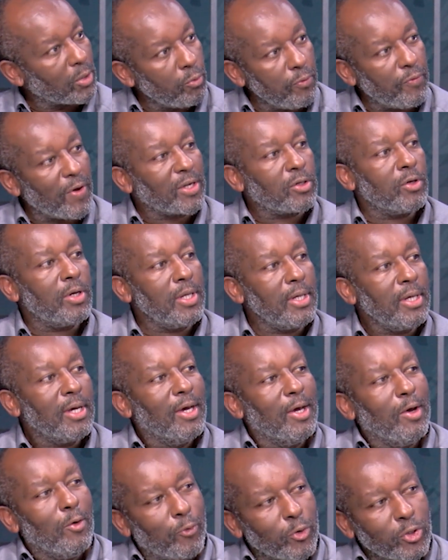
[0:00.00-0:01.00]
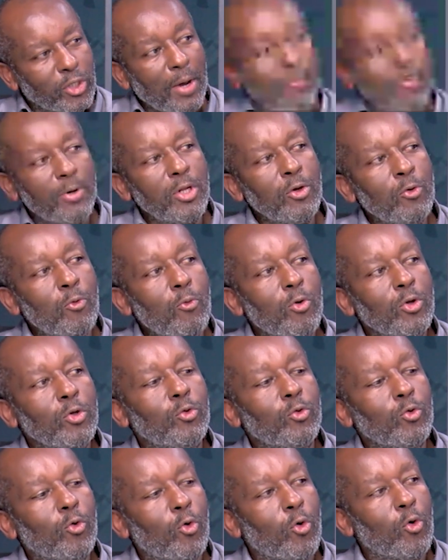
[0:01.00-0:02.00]
We've actually, for somebody who wants
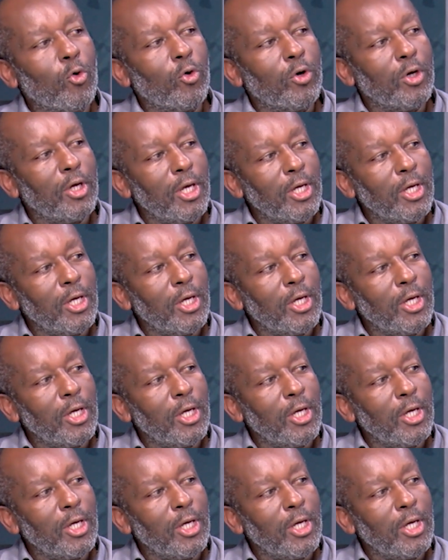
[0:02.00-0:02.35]
to go